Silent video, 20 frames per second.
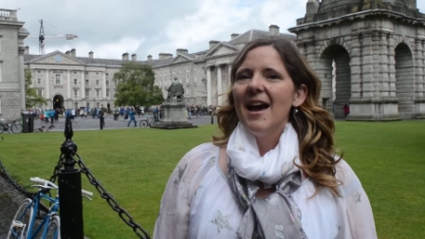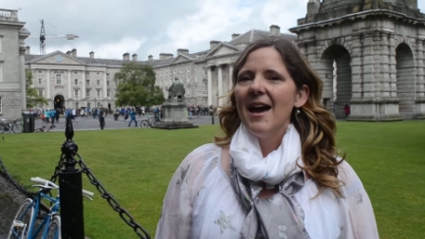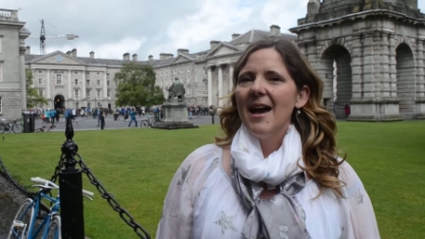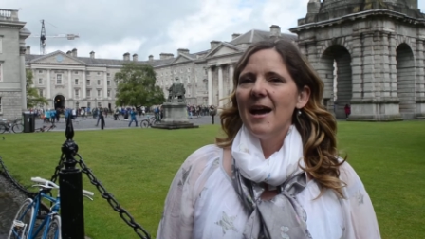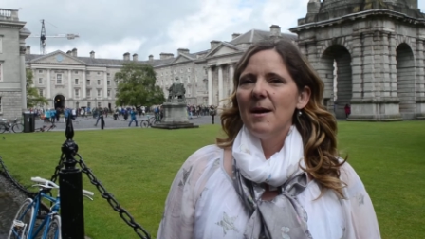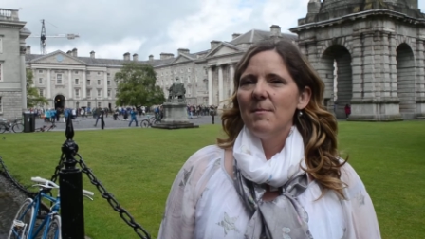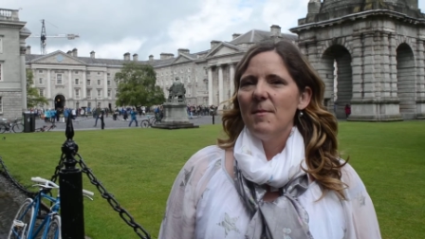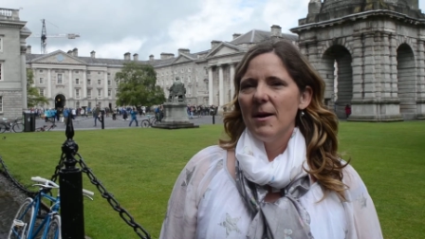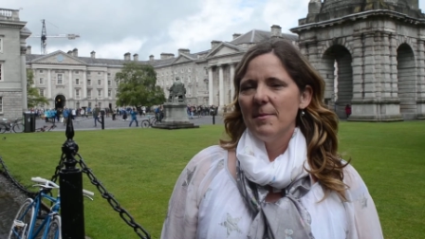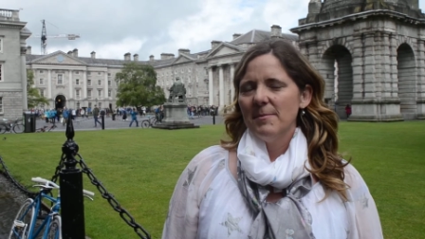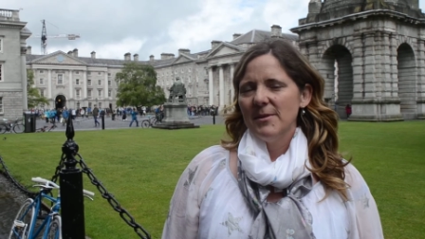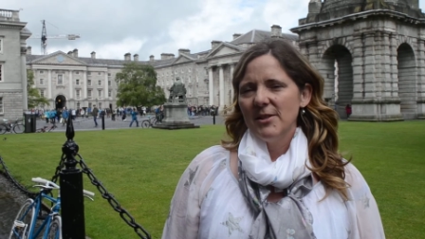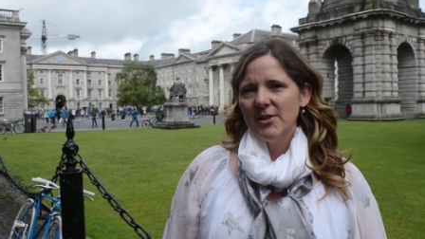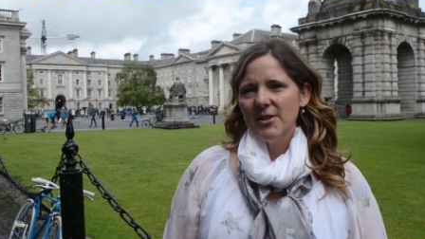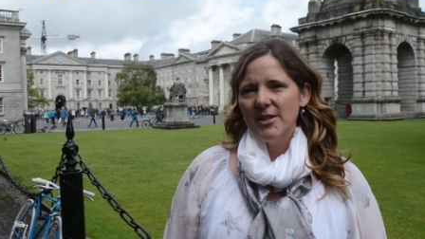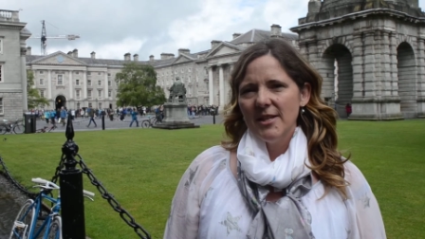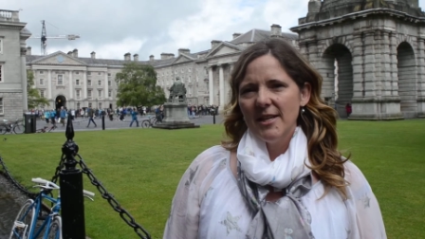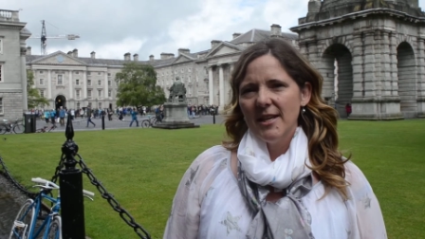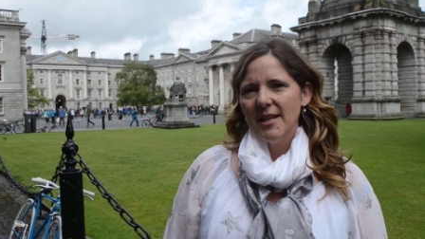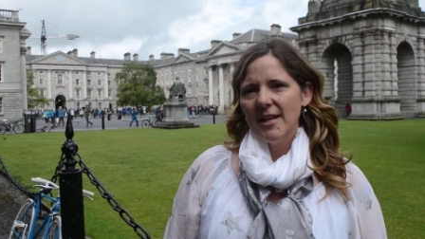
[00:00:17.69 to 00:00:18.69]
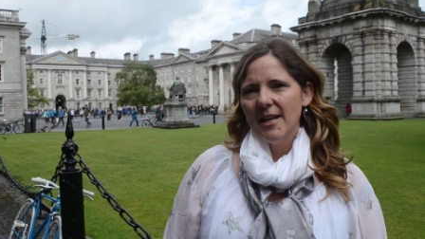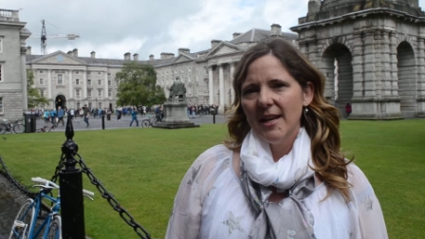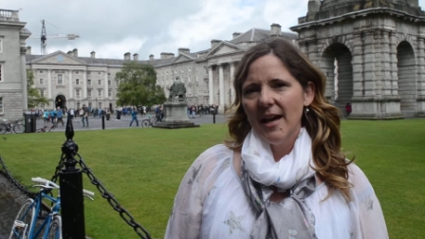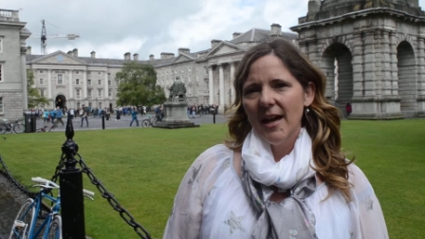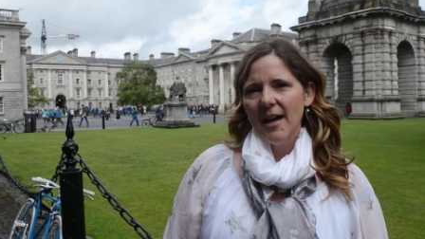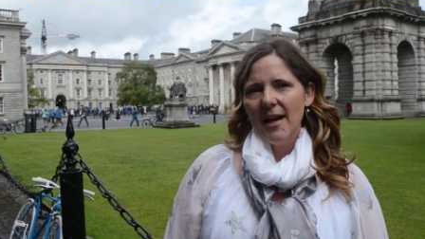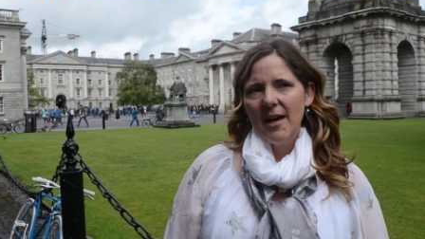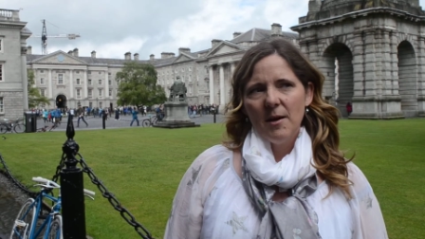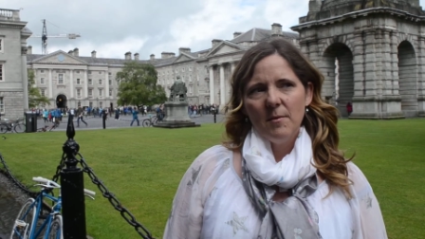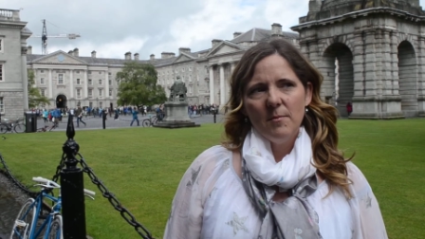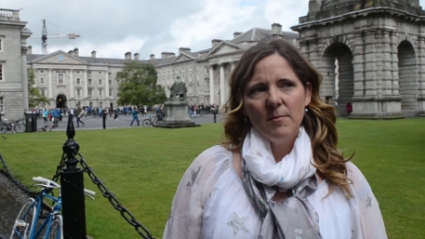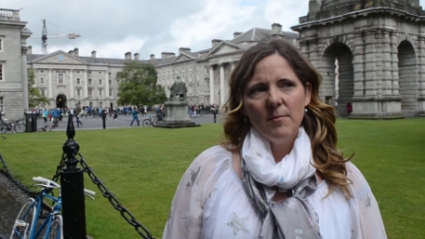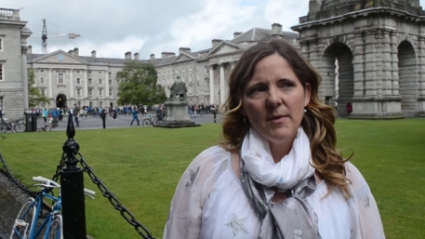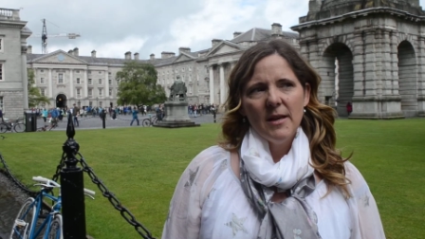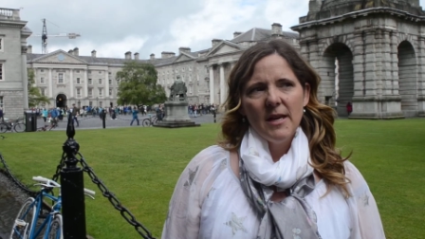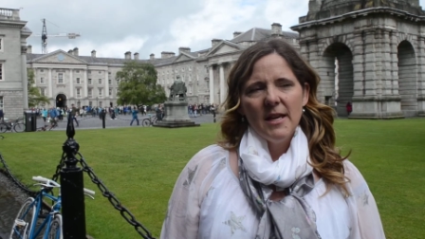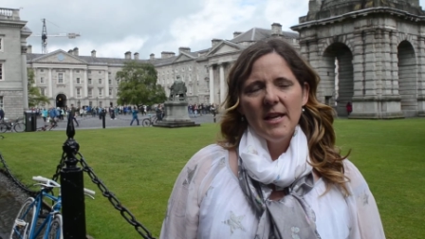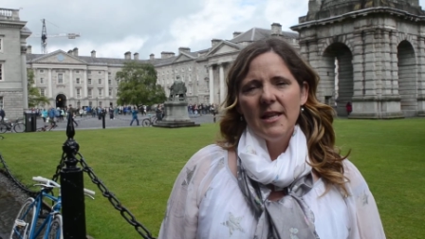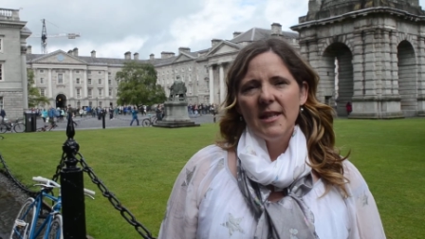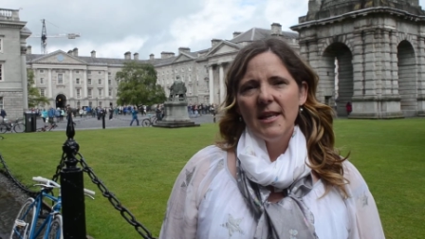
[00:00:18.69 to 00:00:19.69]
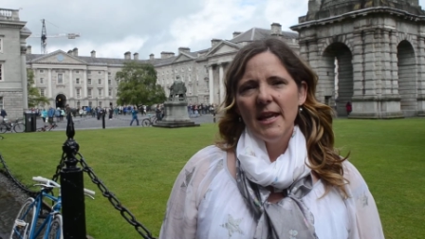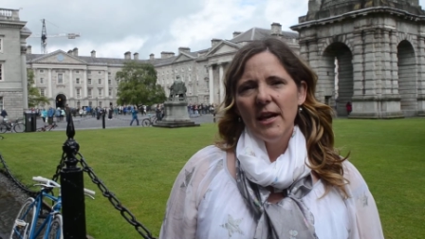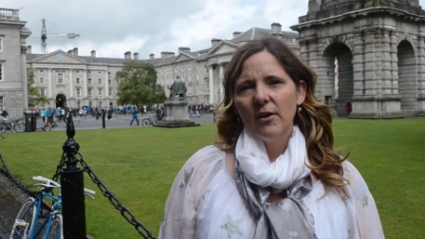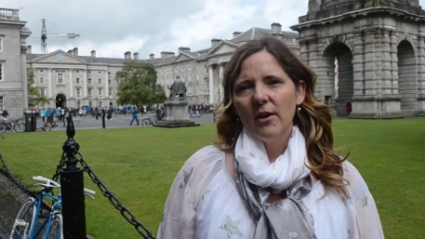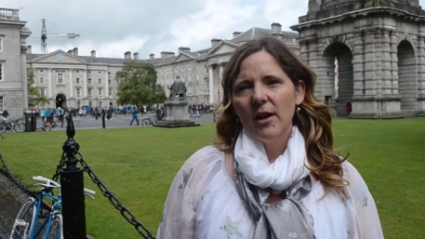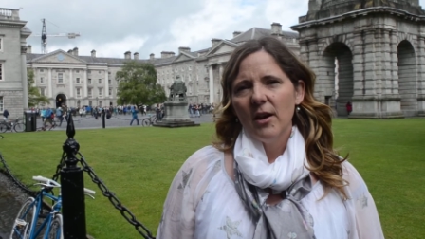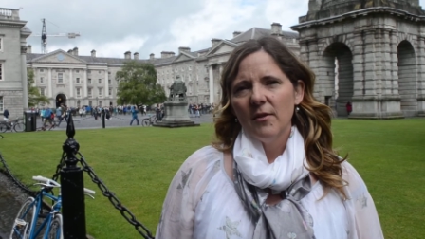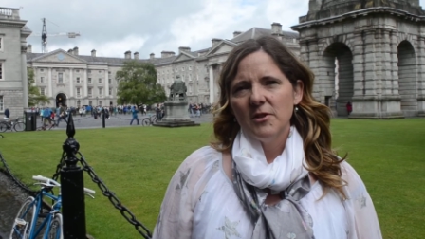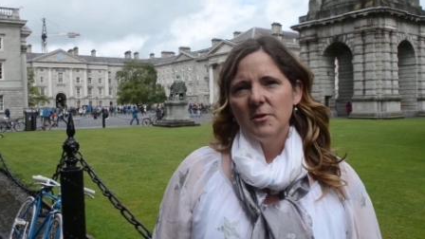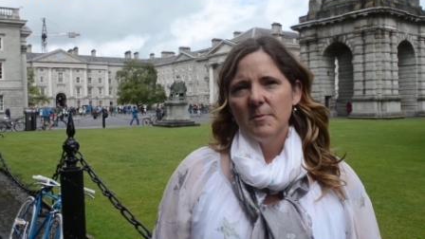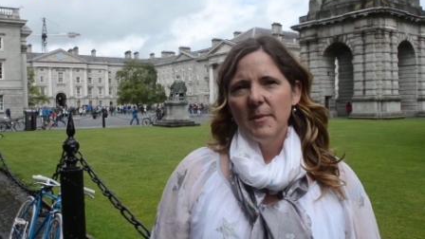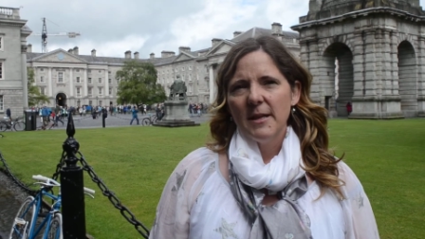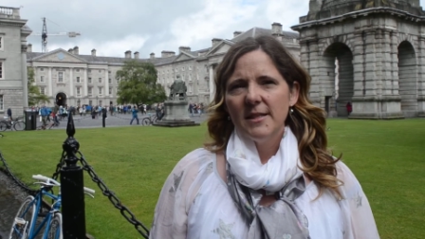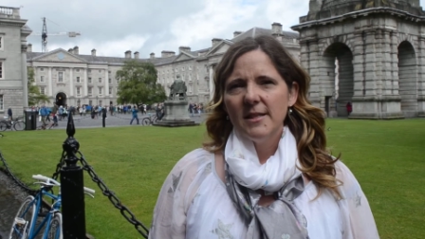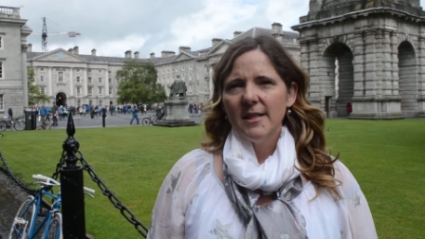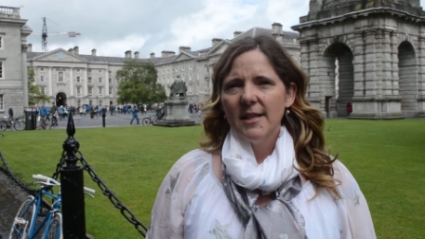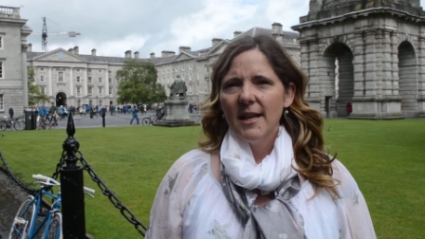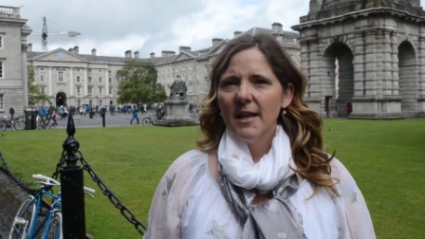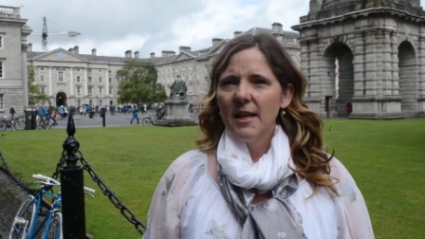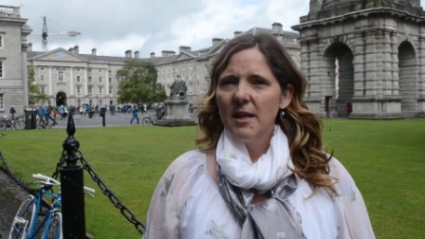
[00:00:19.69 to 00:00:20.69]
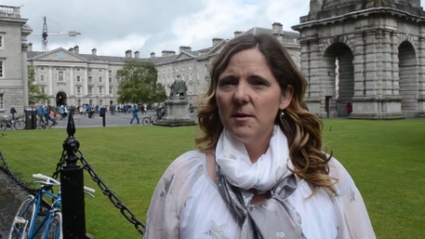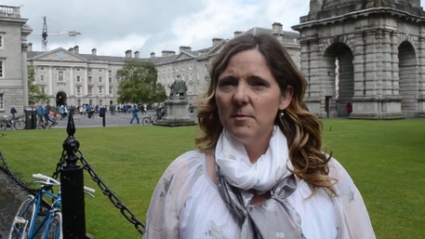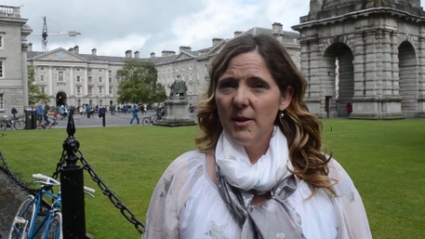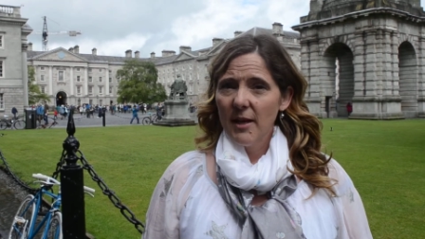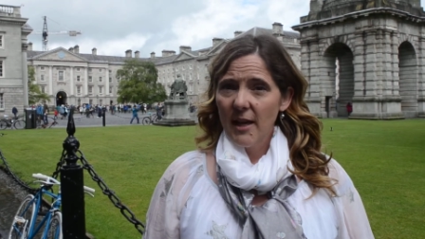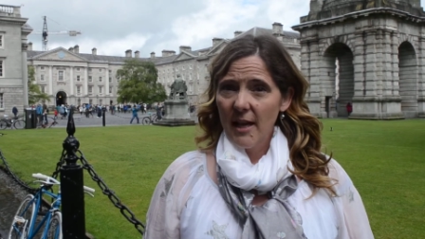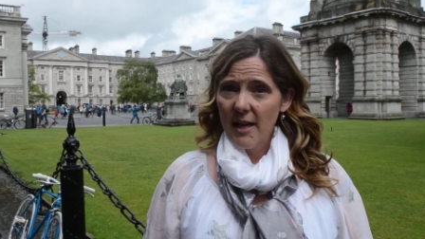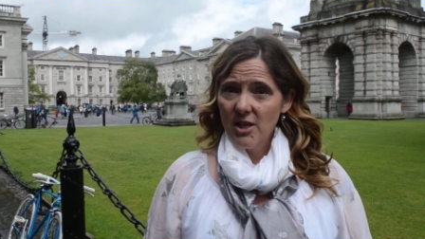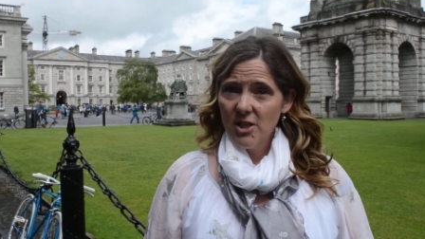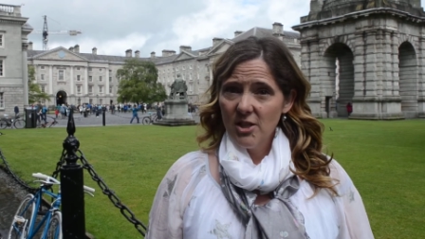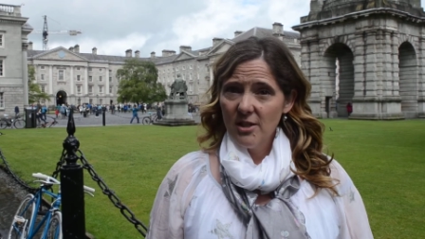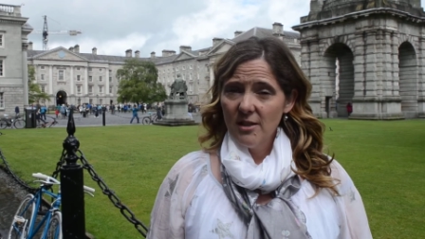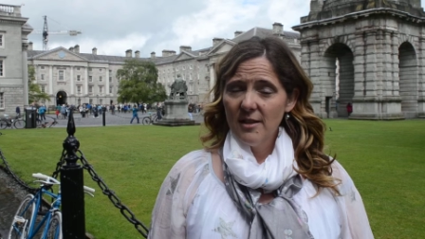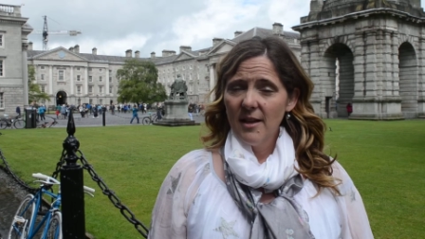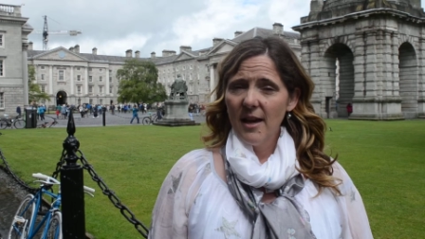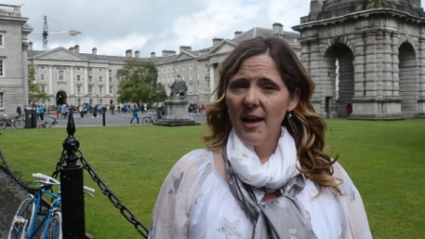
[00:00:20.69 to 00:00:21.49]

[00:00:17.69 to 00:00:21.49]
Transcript: Um, I'm studying um, in the area of dementia and communication